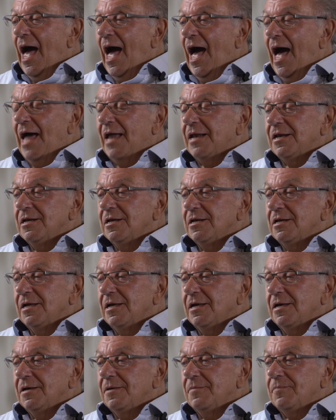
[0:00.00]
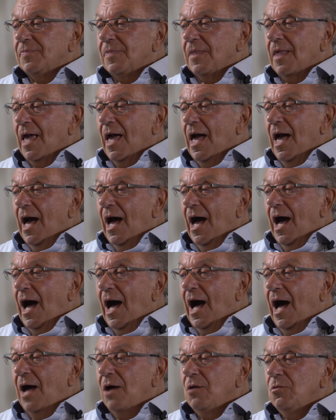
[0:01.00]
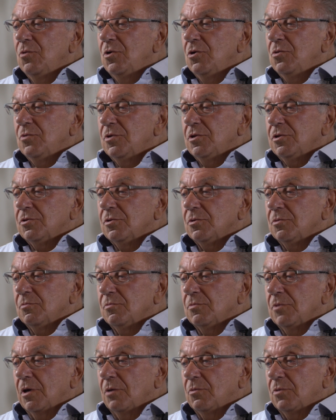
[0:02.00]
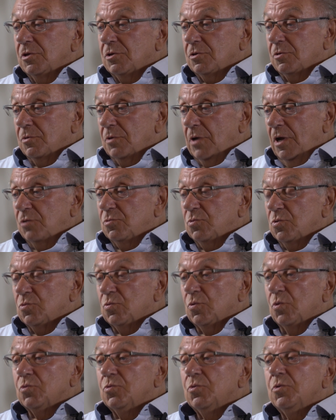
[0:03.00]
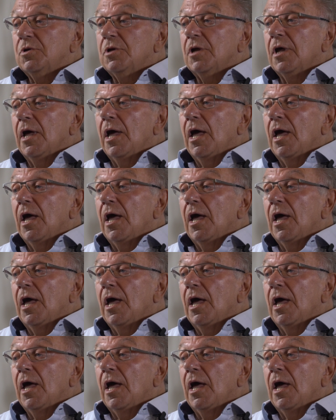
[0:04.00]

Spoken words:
And I worked with Edward Woodward.